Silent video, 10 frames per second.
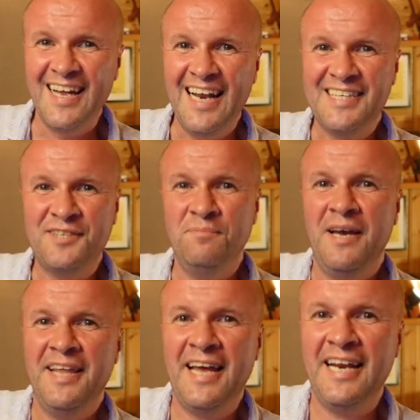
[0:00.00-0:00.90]
Let's
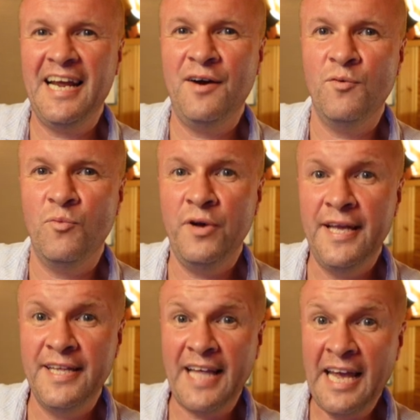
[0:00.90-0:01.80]
compare that now
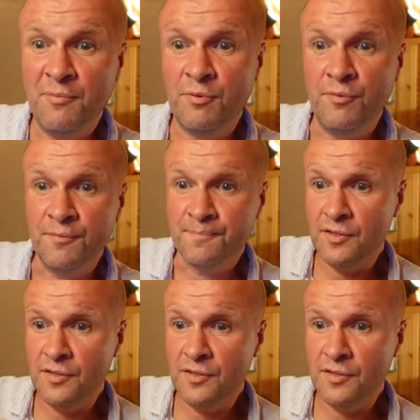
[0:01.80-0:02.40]
with April.